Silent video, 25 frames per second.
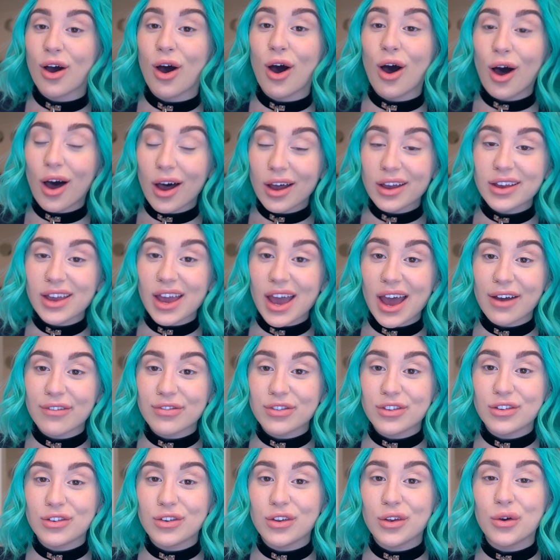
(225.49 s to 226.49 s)
all you have
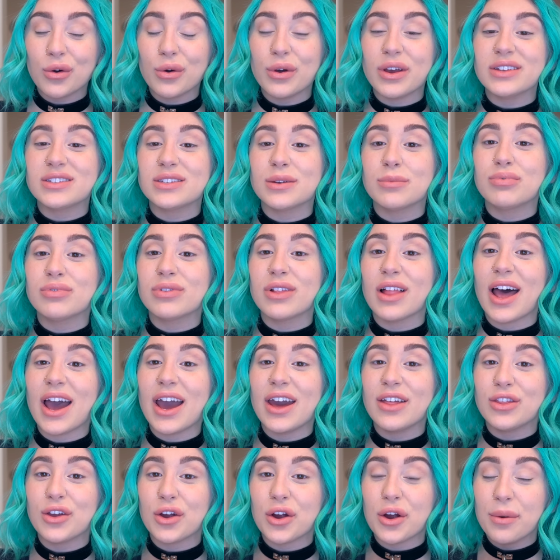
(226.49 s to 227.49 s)
to do is
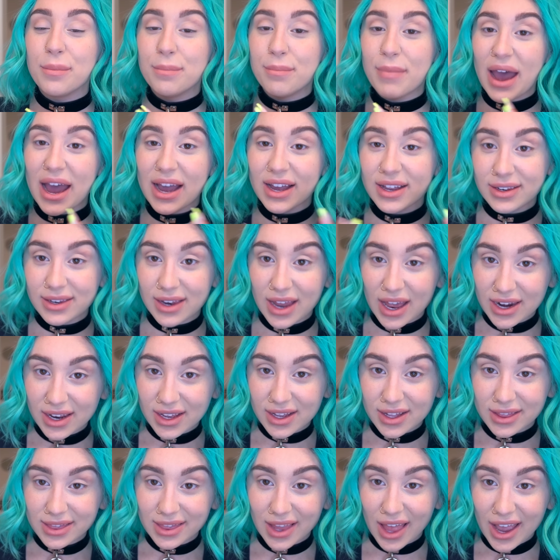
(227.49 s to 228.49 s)
apply their
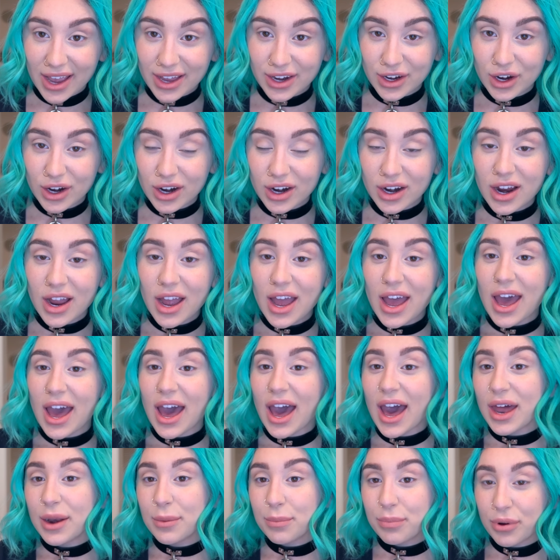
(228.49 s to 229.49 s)
magnetic liner
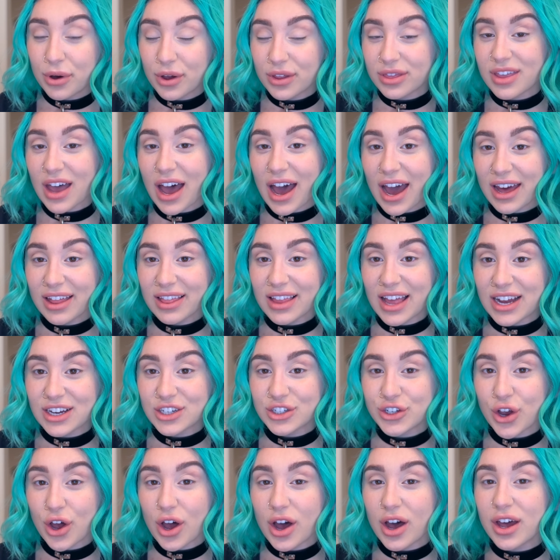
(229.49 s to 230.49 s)
and put the
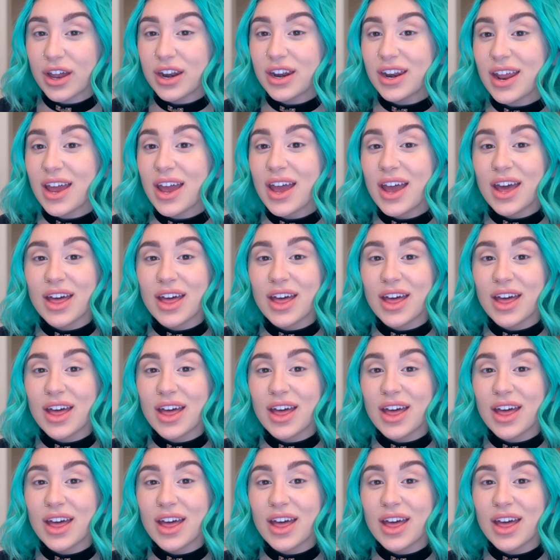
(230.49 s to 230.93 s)
eyelash on.